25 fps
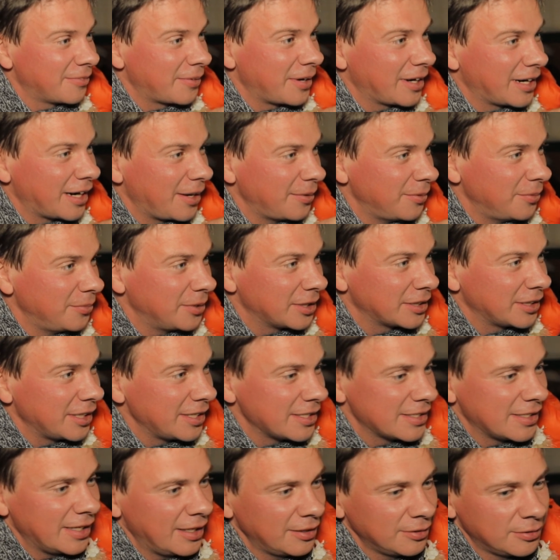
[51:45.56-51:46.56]
viewers to
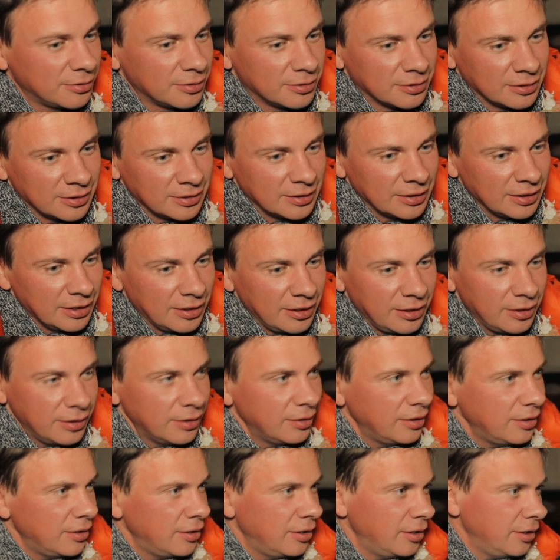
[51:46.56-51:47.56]
watch the world
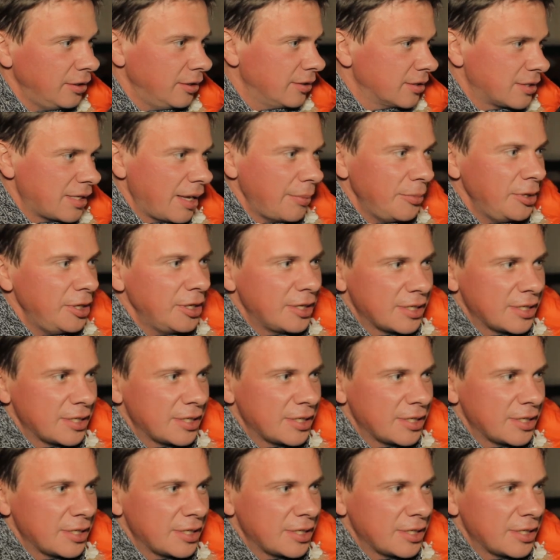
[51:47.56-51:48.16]
inside out, it